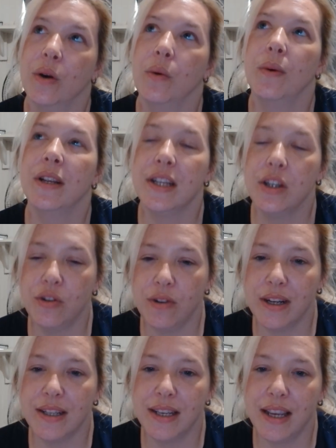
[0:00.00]
We did
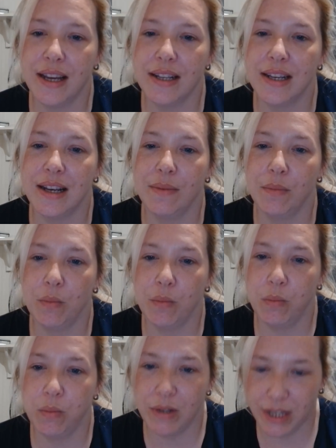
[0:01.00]
try to get we
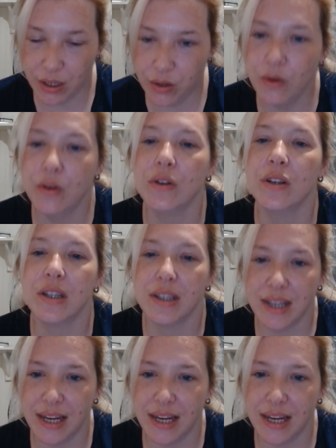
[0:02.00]
did look to